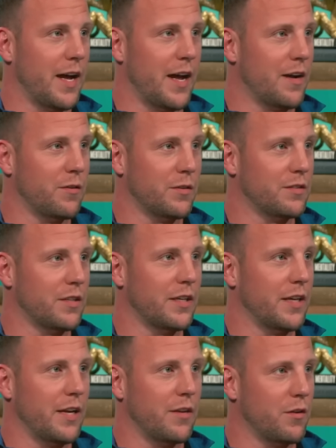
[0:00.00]
I don't know what to tell
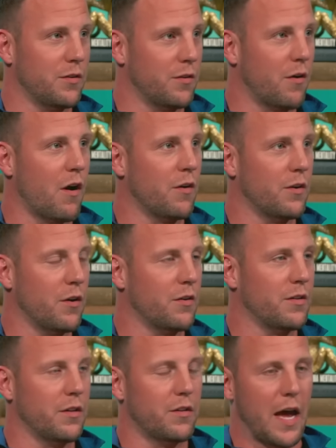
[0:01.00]
you.